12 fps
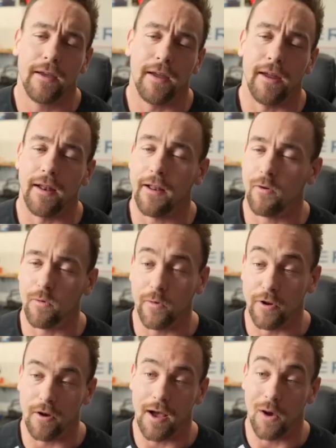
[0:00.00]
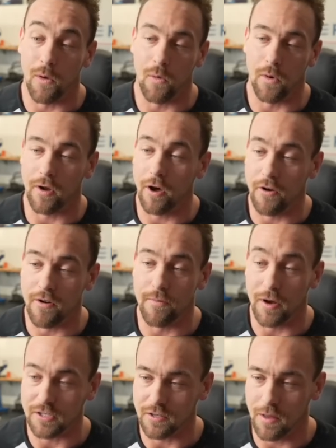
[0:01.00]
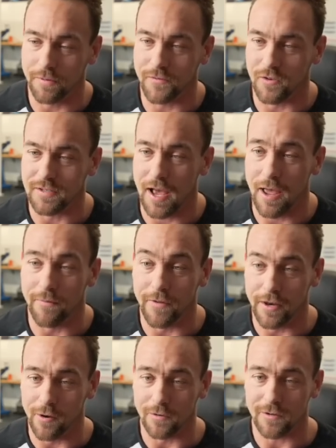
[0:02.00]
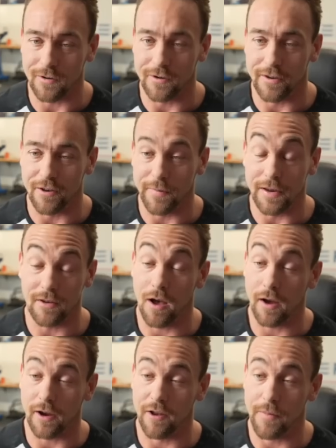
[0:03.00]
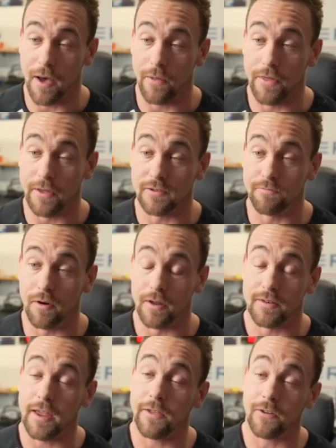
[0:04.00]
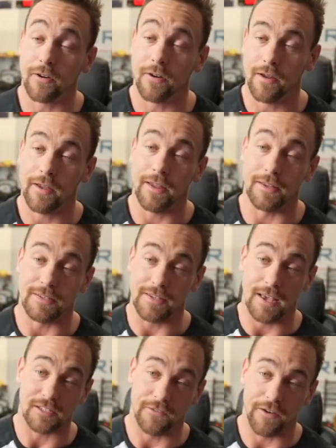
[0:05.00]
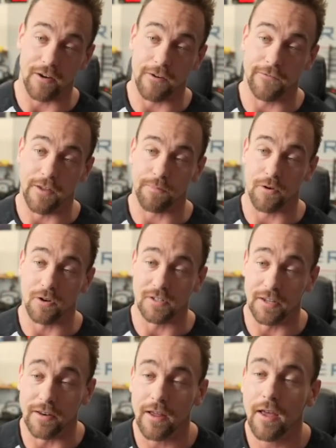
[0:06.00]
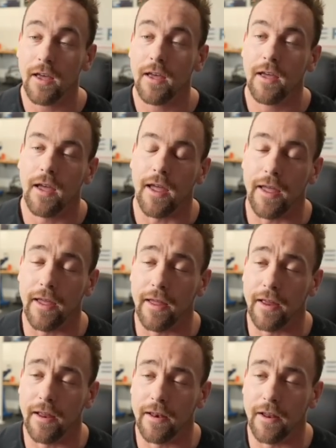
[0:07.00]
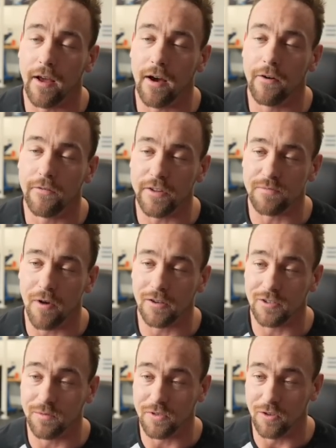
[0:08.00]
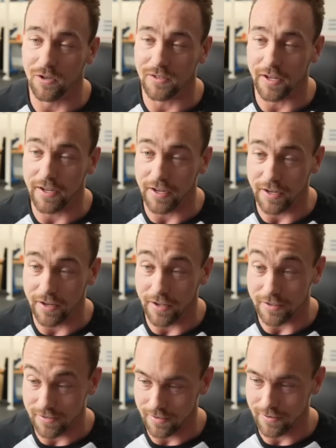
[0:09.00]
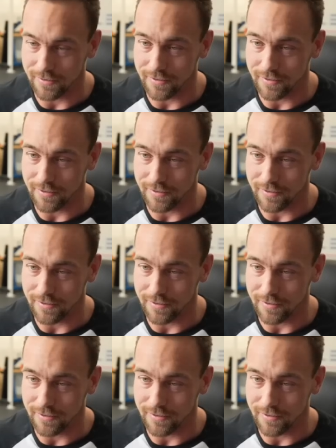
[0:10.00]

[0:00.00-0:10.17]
And I don't really know how a 100 muscle-ups for time video turned into me talking about this, but Taylor is, yes, a very fit person. And of these muscle-ups, it looks like he is,